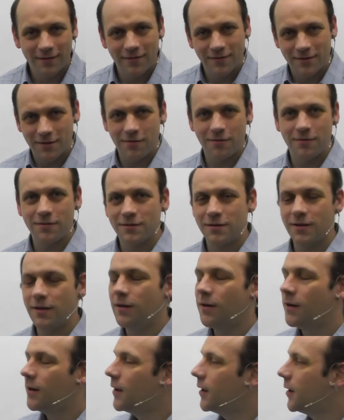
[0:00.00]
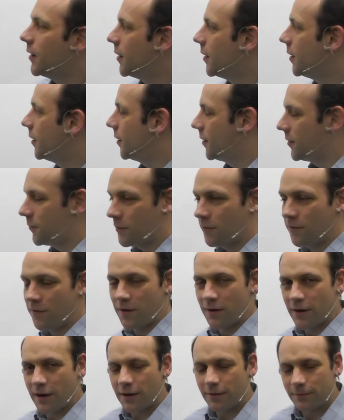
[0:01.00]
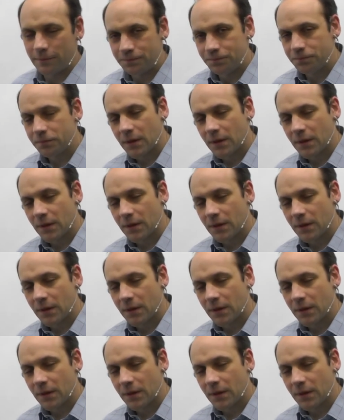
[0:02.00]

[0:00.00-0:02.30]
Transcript: as you can see, as we'll find out.